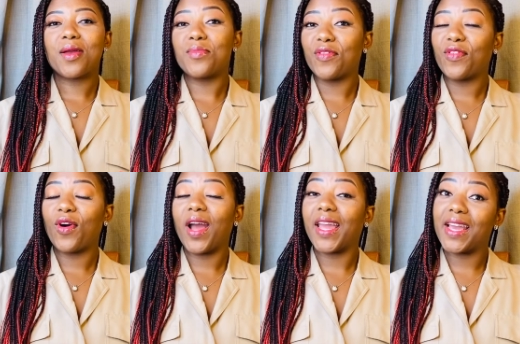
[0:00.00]
Before
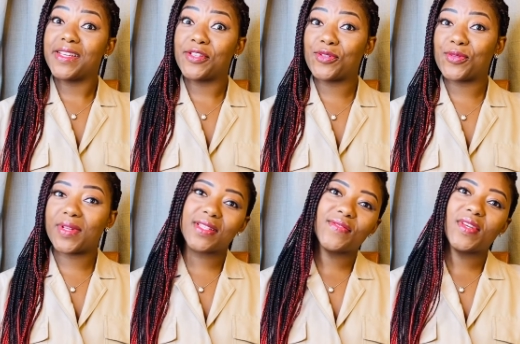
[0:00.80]
I get into
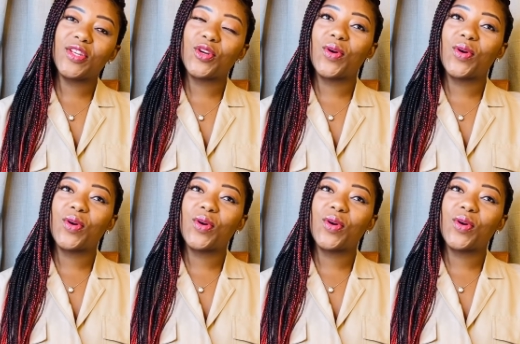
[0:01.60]
today's video,